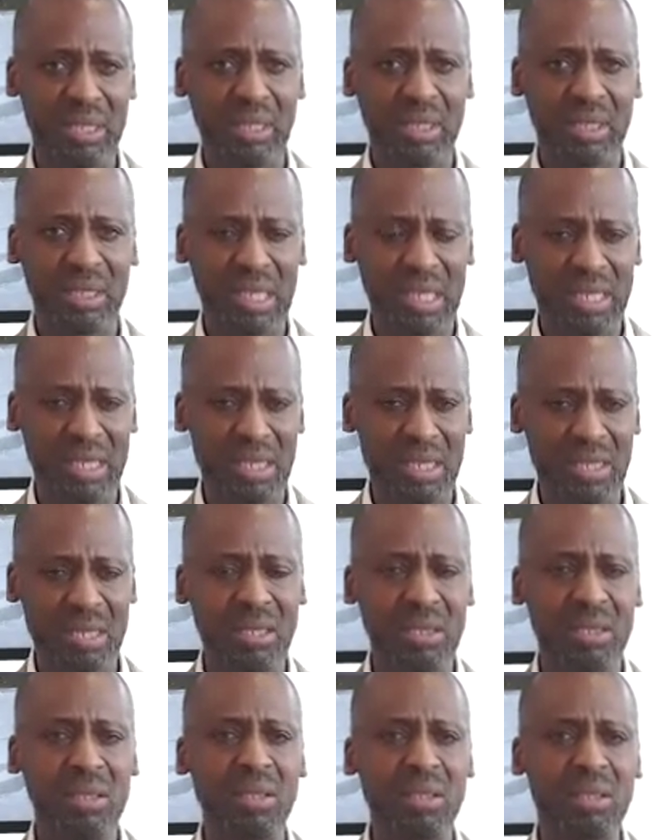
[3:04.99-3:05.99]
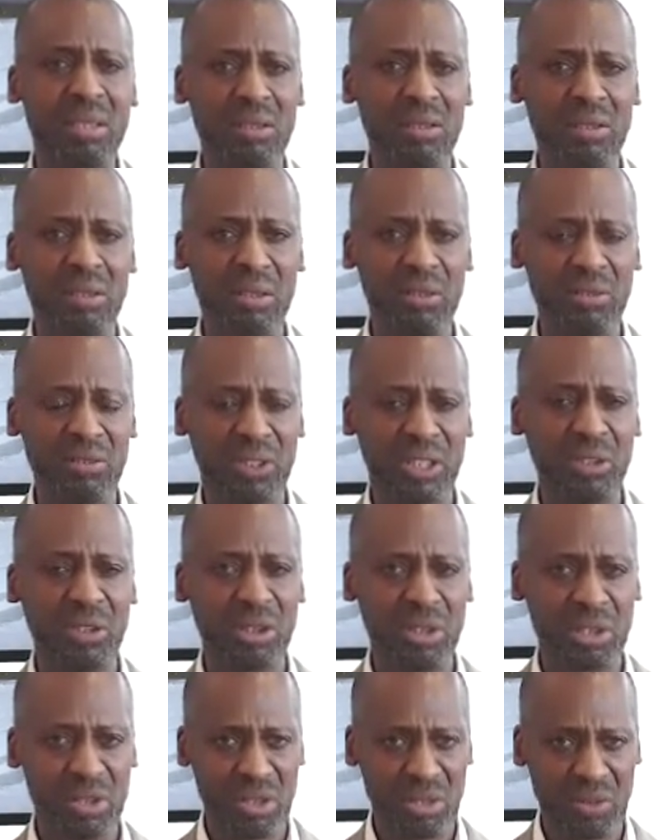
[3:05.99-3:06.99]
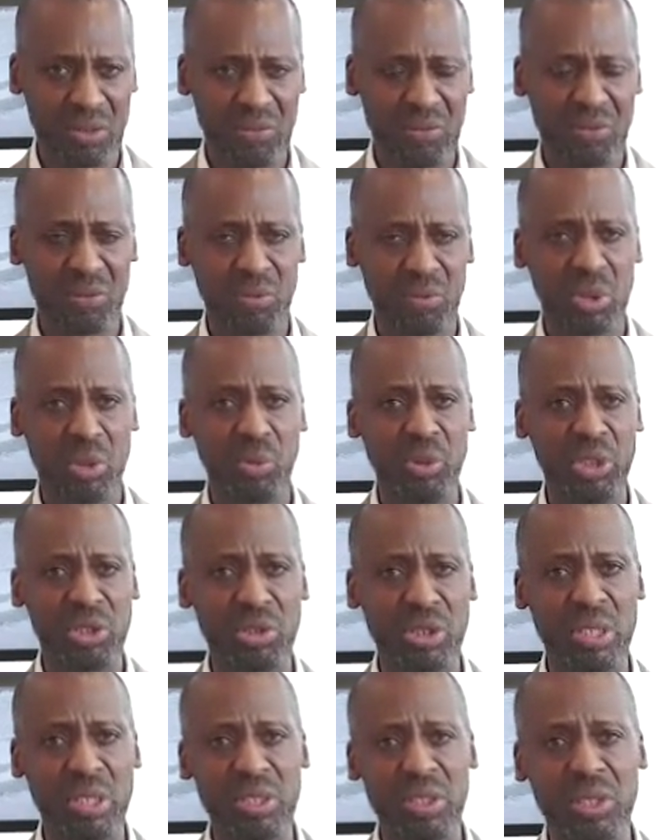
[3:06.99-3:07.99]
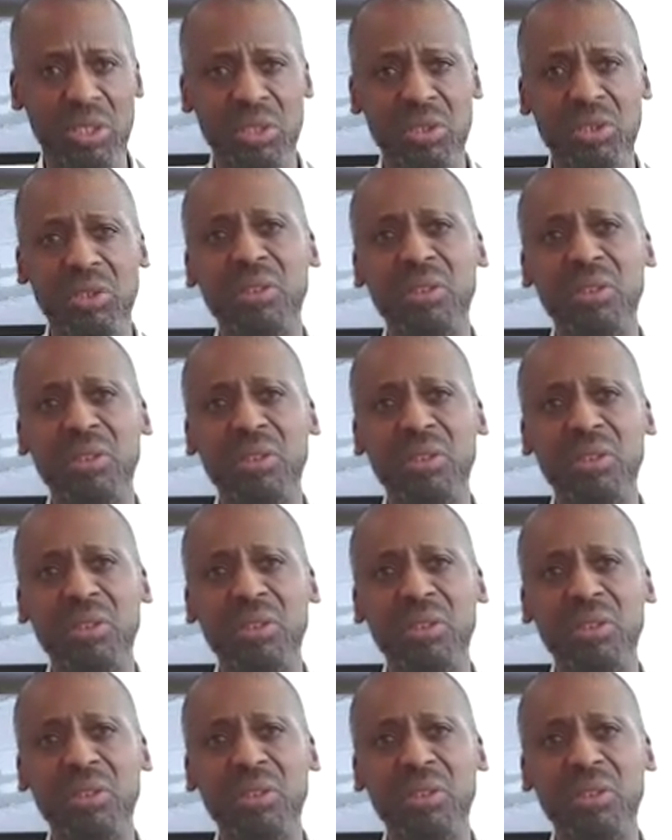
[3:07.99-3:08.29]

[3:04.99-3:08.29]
And that's the focus of what we're trying to do.